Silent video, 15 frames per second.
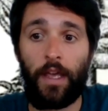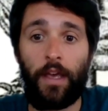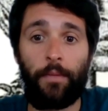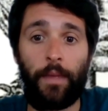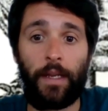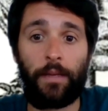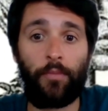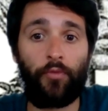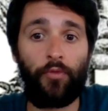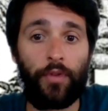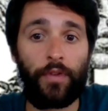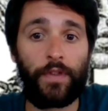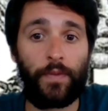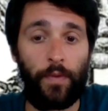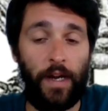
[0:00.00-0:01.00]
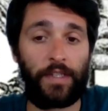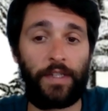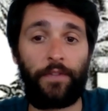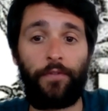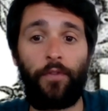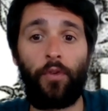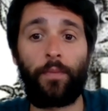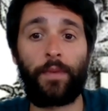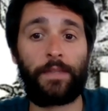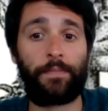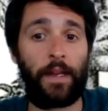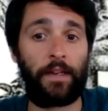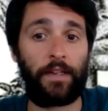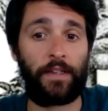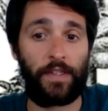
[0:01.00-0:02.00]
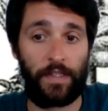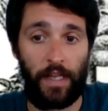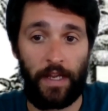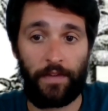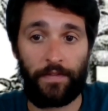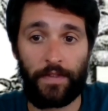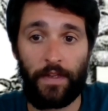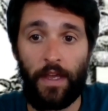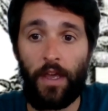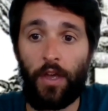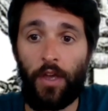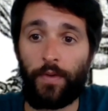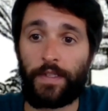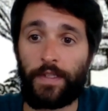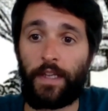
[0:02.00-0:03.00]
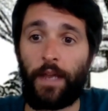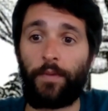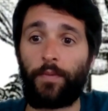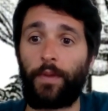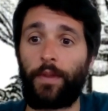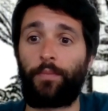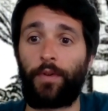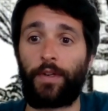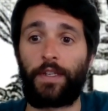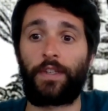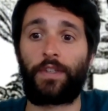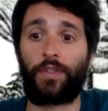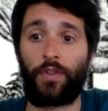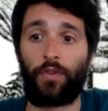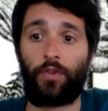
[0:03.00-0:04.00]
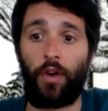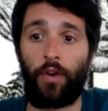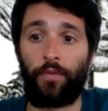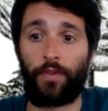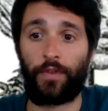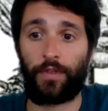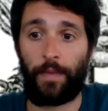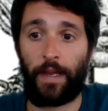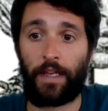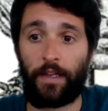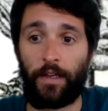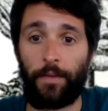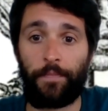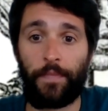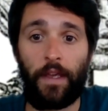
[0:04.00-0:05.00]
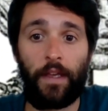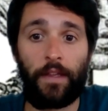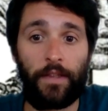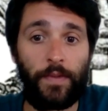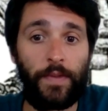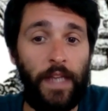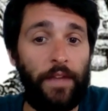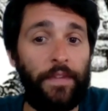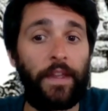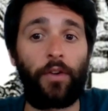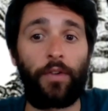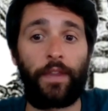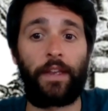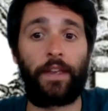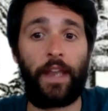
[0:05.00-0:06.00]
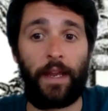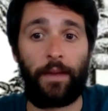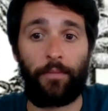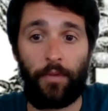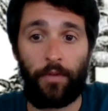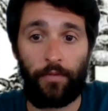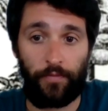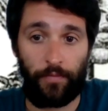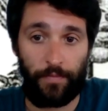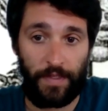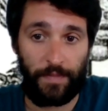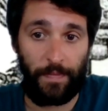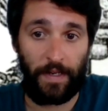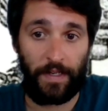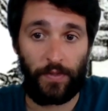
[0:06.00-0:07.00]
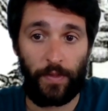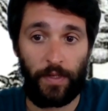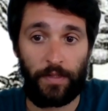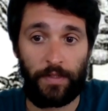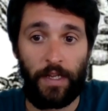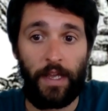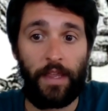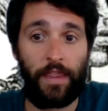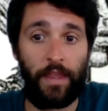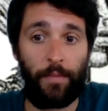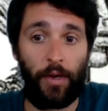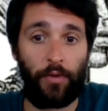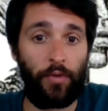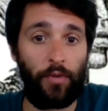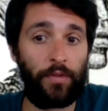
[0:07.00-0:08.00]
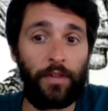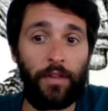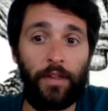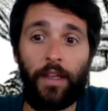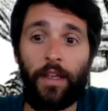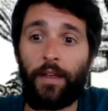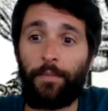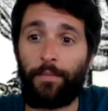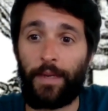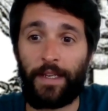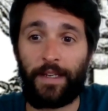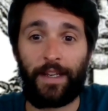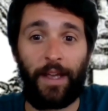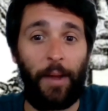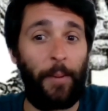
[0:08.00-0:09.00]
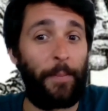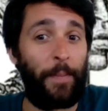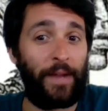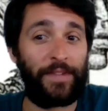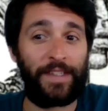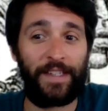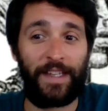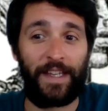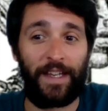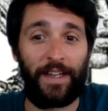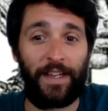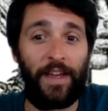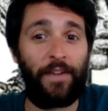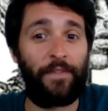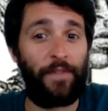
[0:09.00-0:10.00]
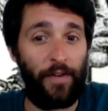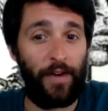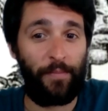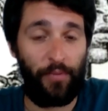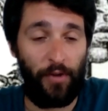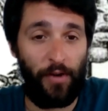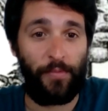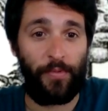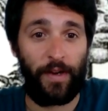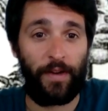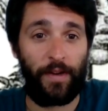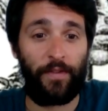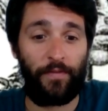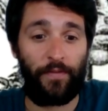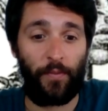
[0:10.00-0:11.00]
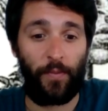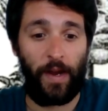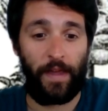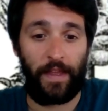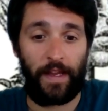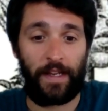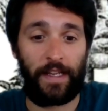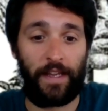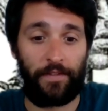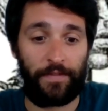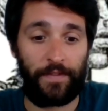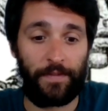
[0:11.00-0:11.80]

Many Maroons were actually former Spanish slaves who escaped when the British took over Jamaica. This was how they got their name, from the Spanish word cimarron, meaning mountaineer, very appropriate for where they lived.